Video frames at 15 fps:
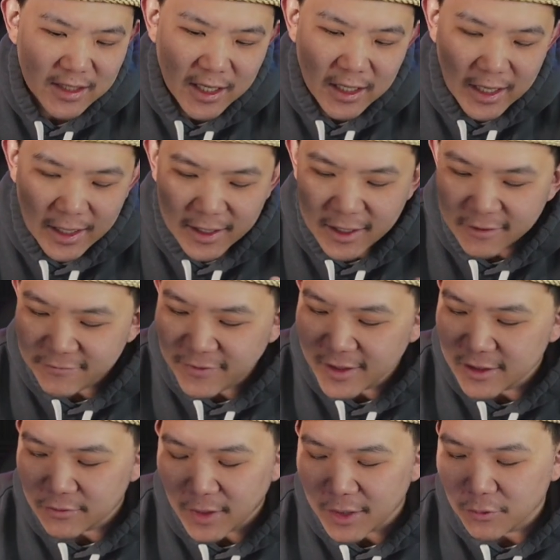I, I can't
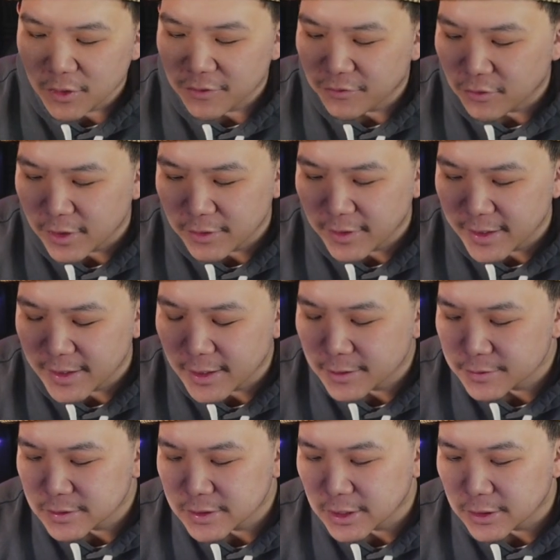find the right word for it right
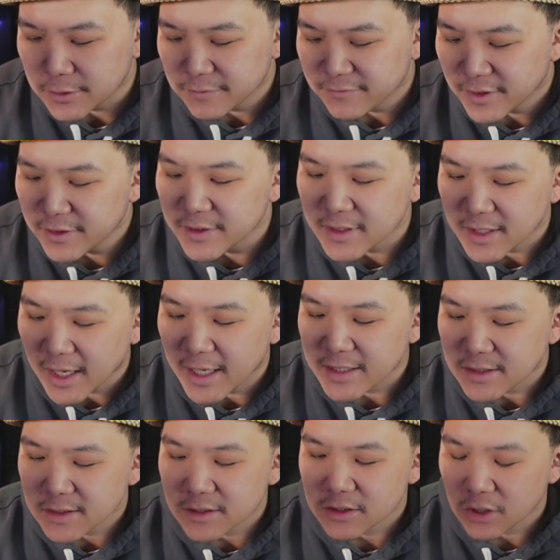now. So very
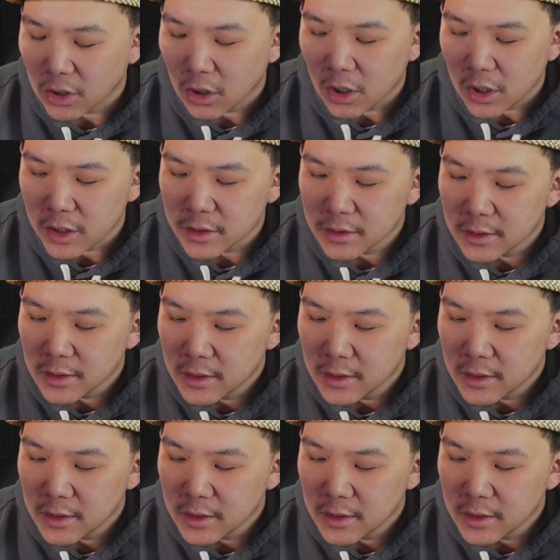nice cigar.